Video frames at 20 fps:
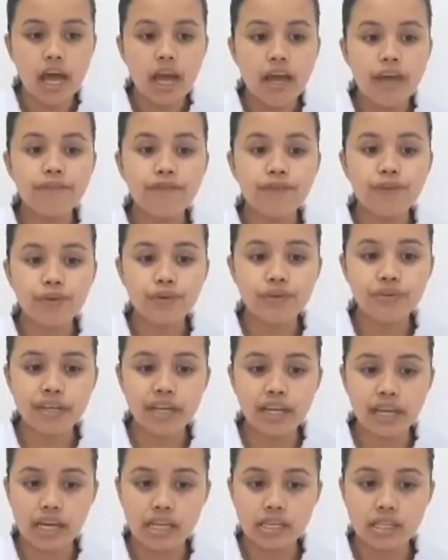If
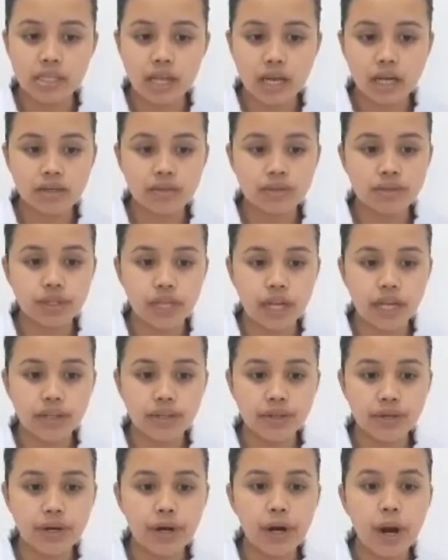using a stock
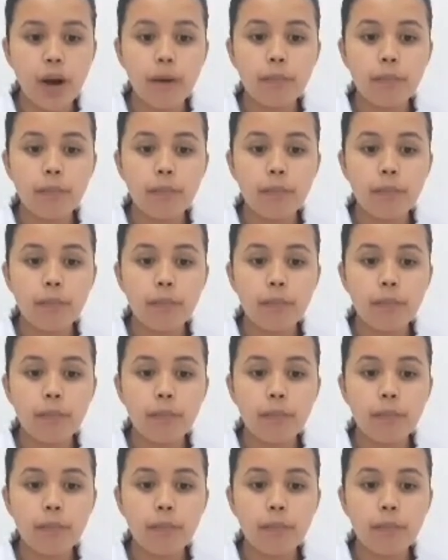container,